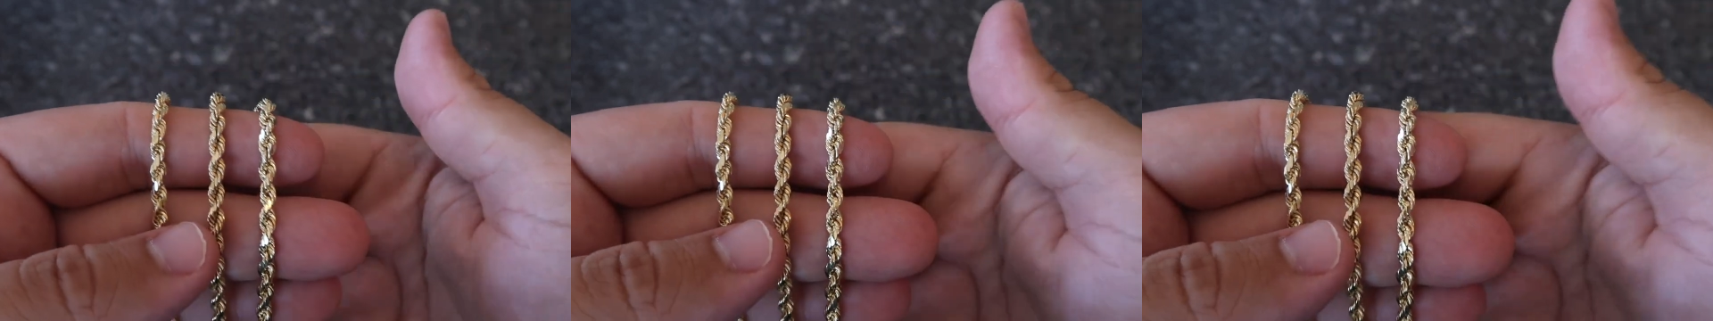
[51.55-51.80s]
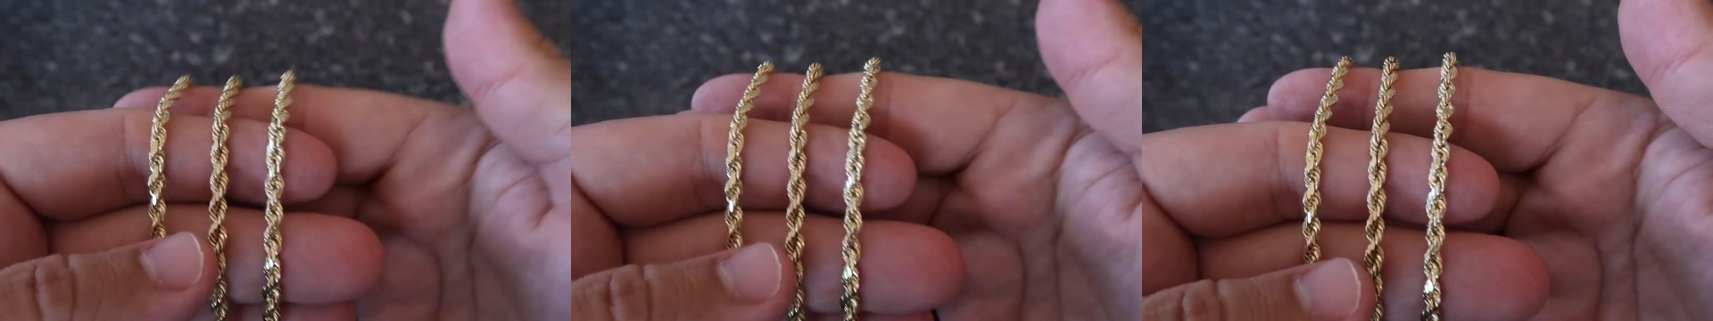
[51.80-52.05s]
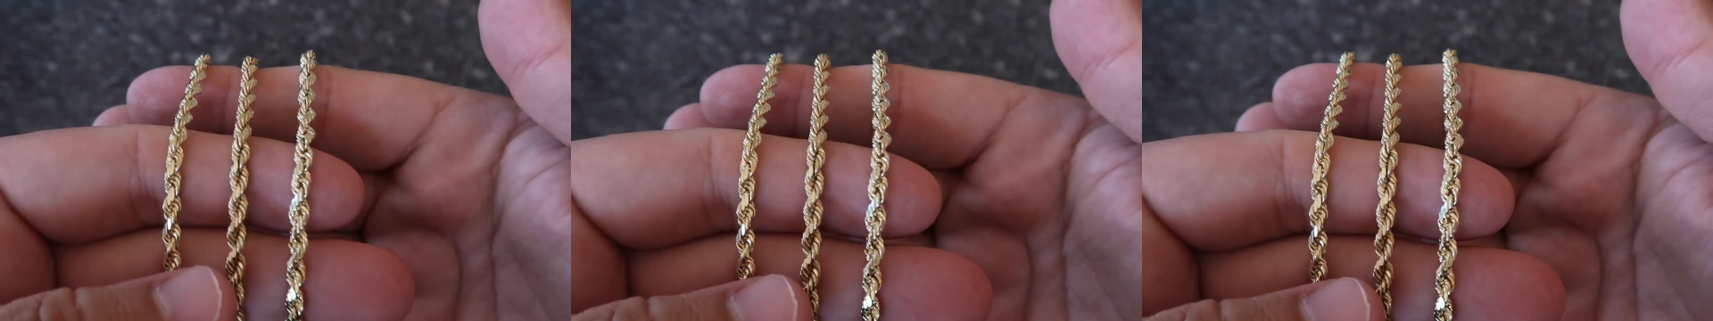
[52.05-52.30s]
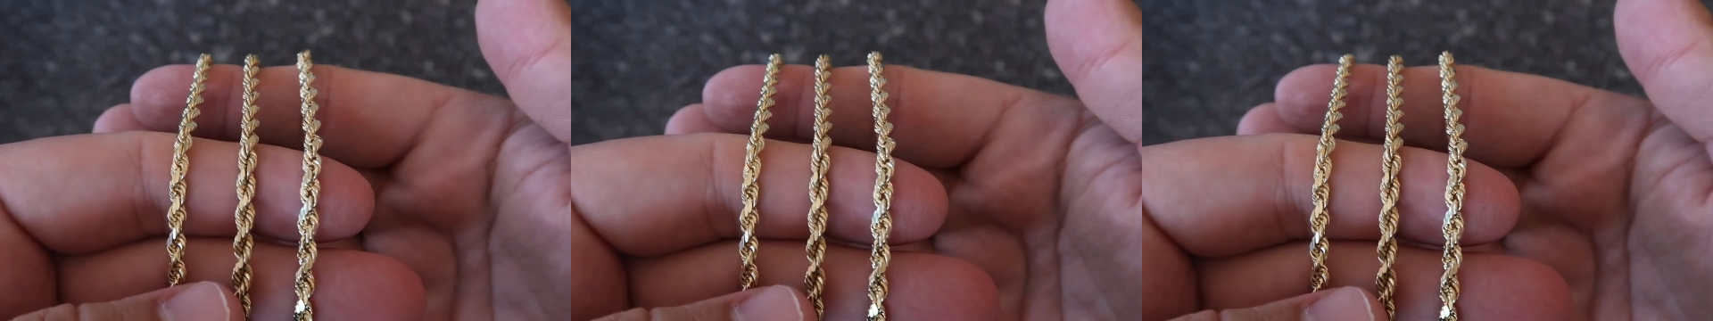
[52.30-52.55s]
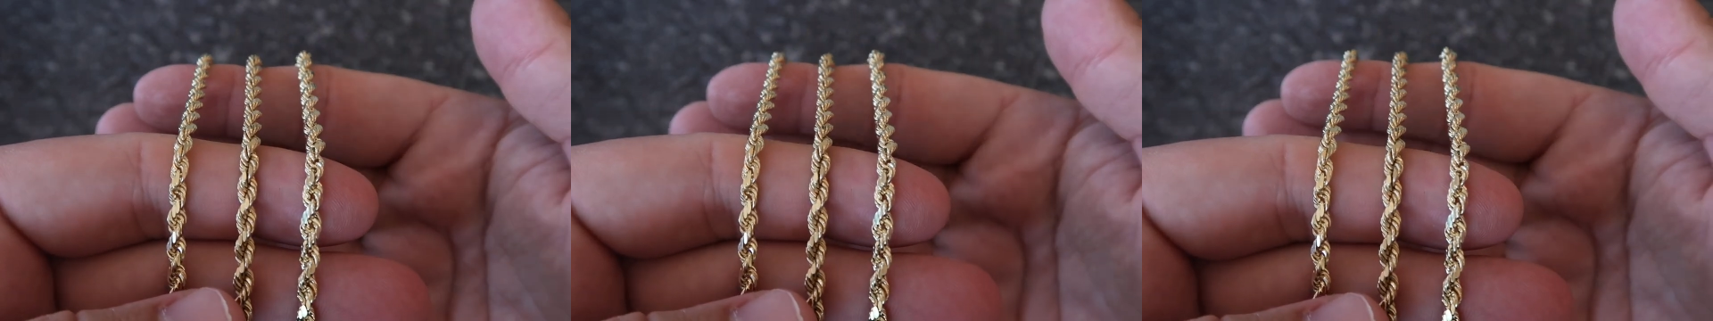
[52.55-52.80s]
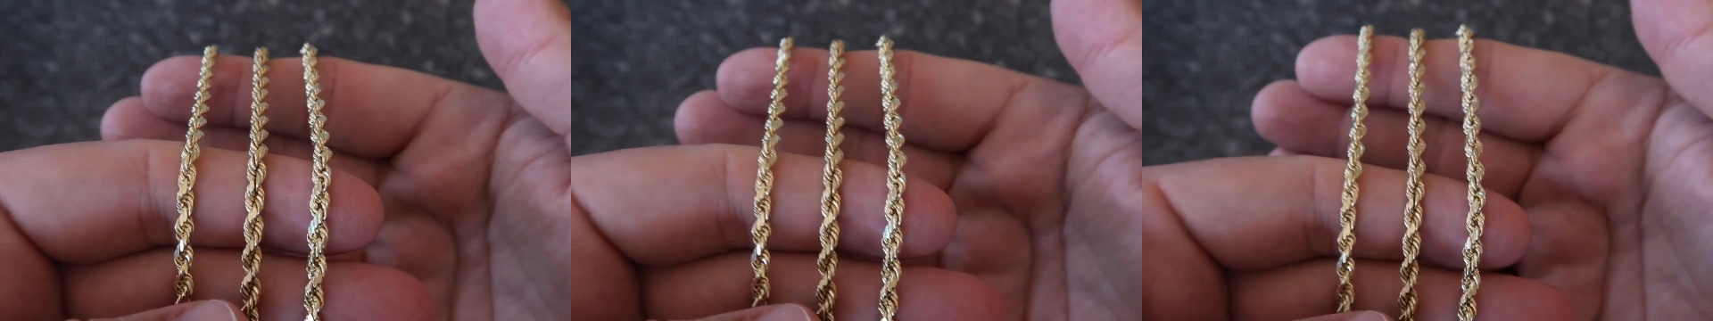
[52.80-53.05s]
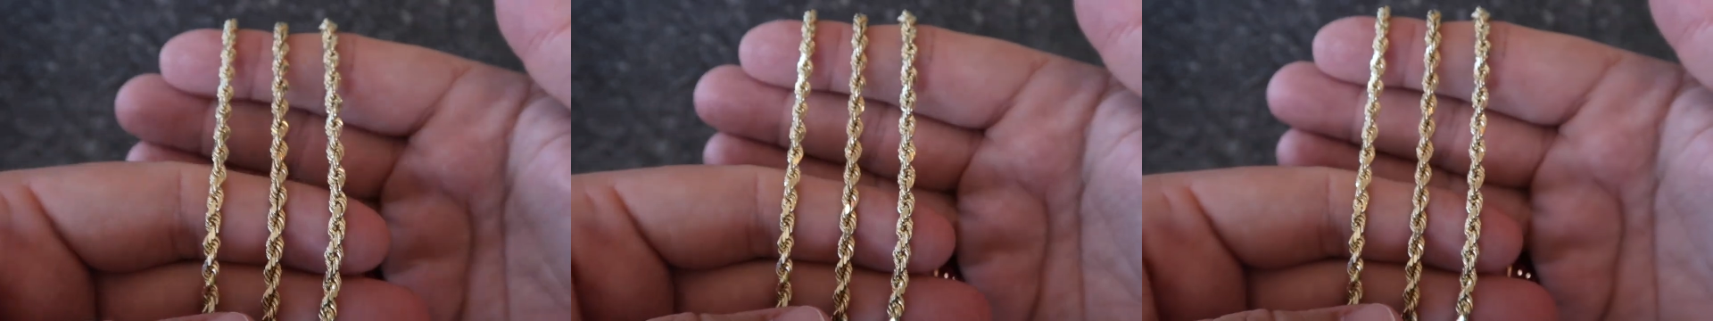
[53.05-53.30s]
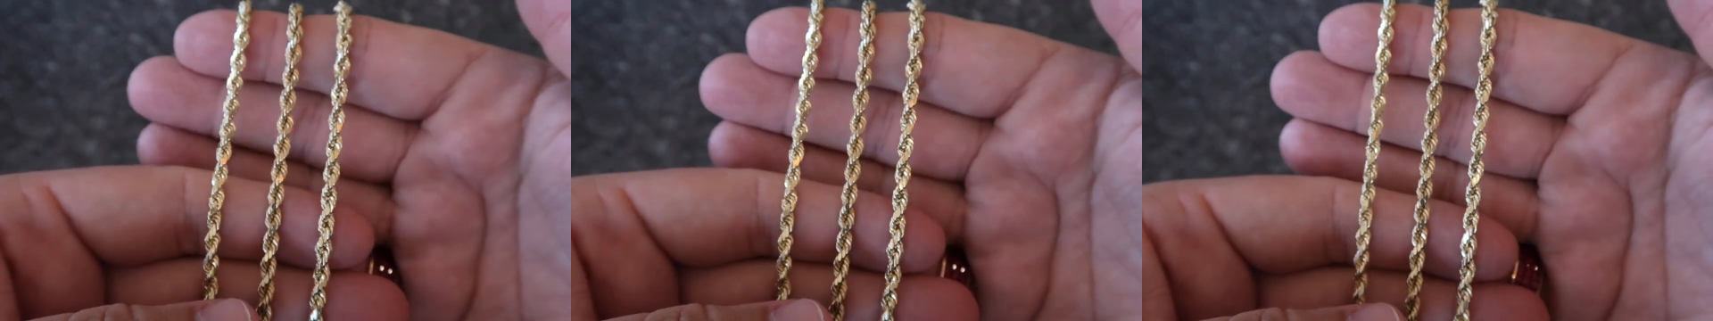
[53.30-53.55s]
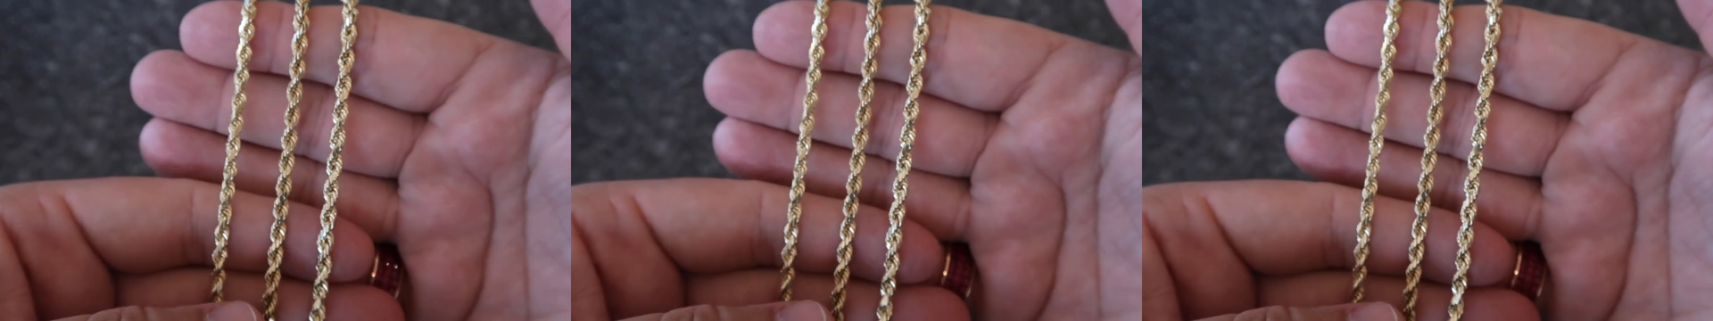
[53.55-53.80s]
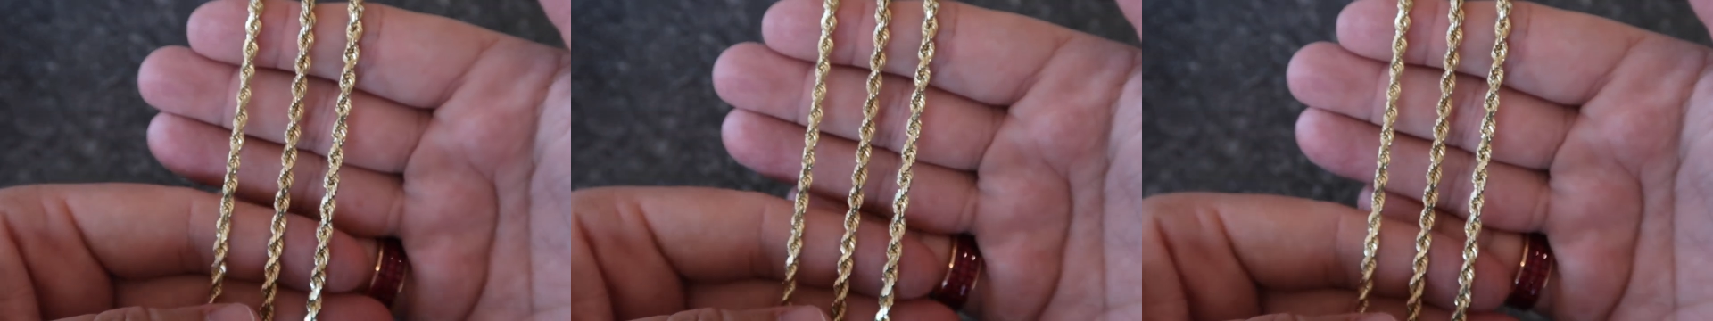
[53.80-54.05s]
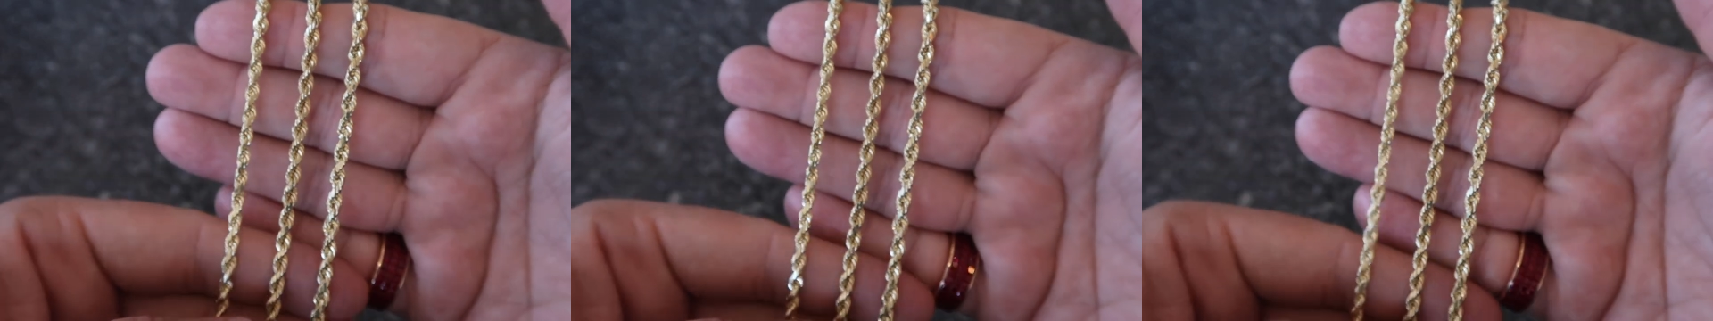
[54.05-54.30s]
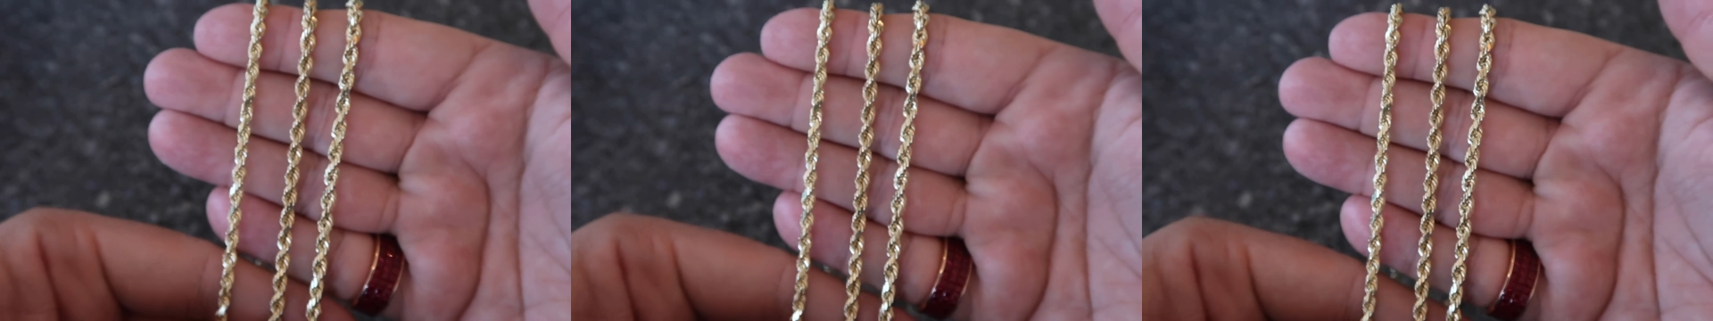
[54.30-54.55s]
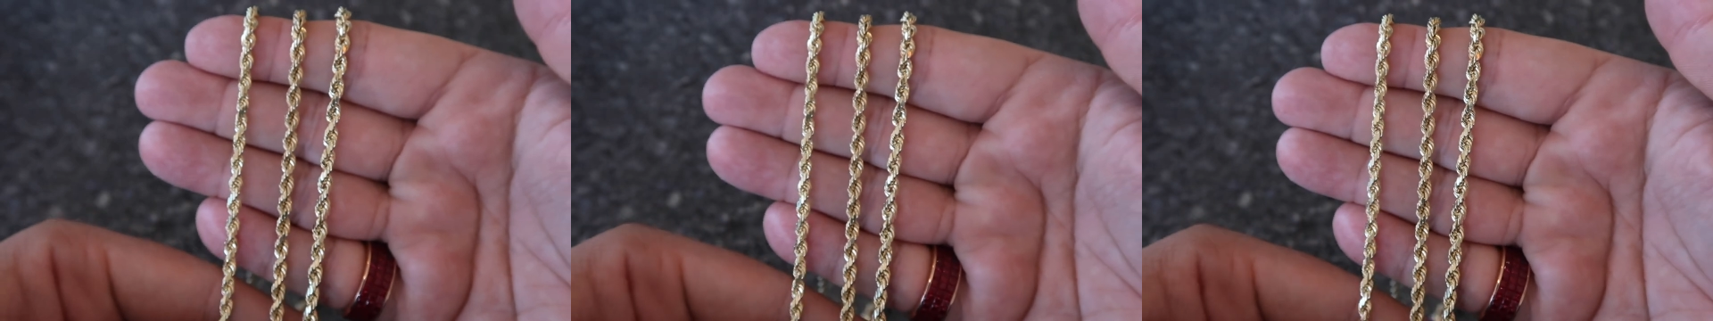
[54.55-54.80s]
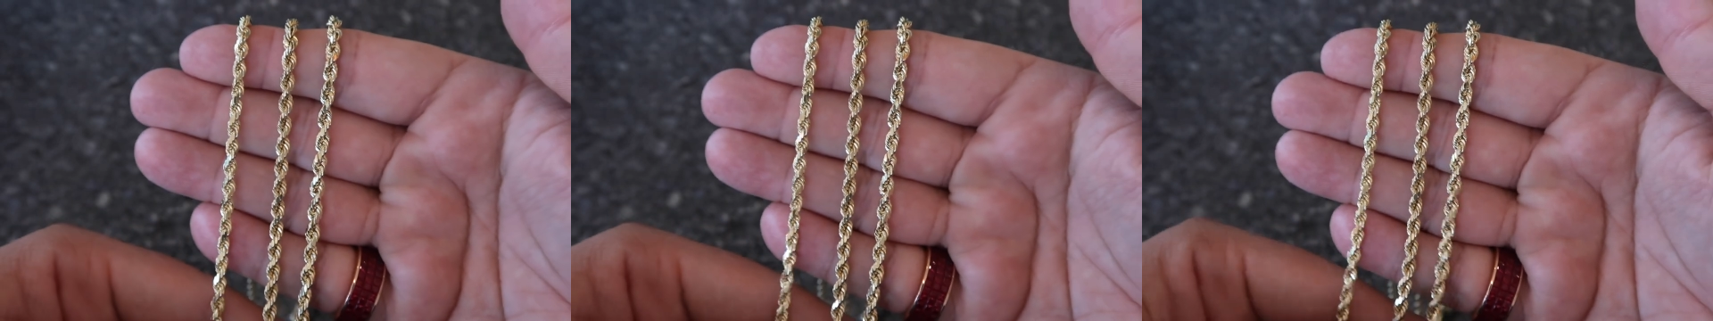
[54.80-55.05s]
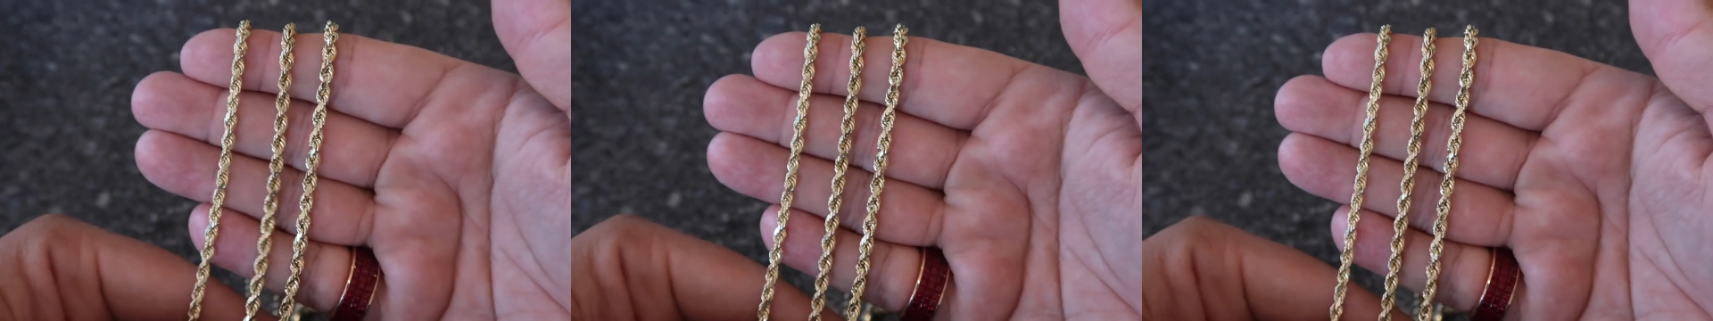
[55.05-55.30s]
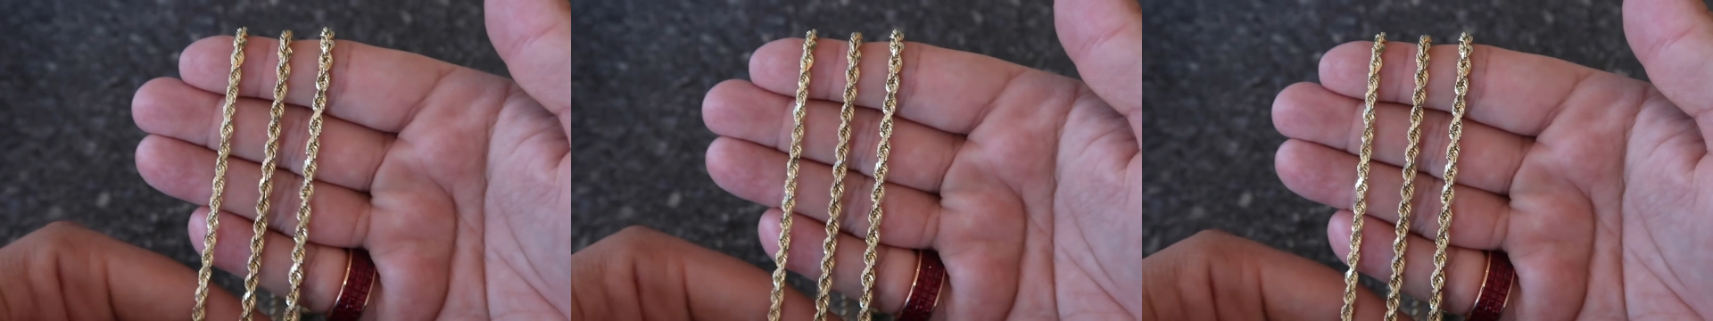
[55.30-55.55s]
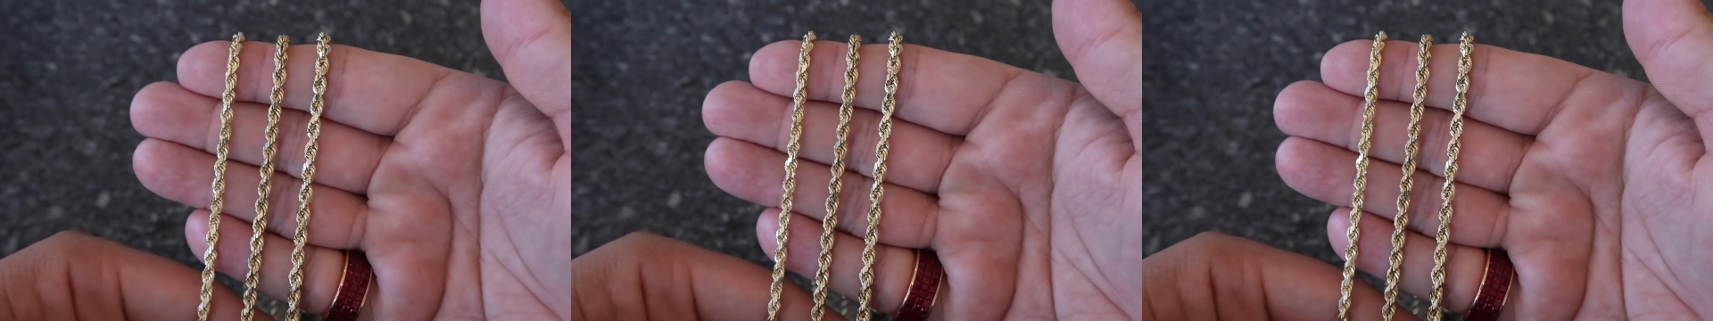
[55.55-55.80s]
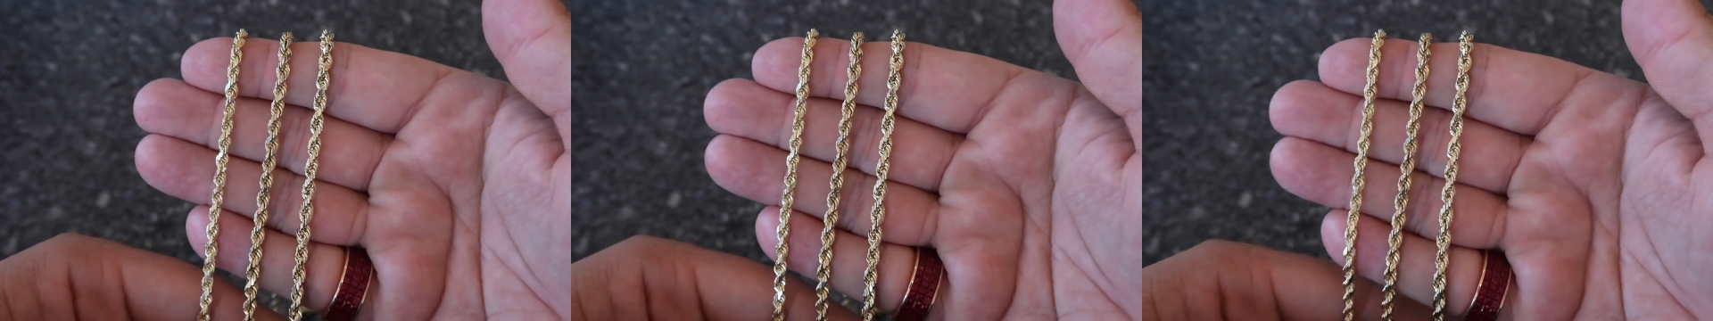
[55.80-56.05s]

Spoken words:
(no speaker visible)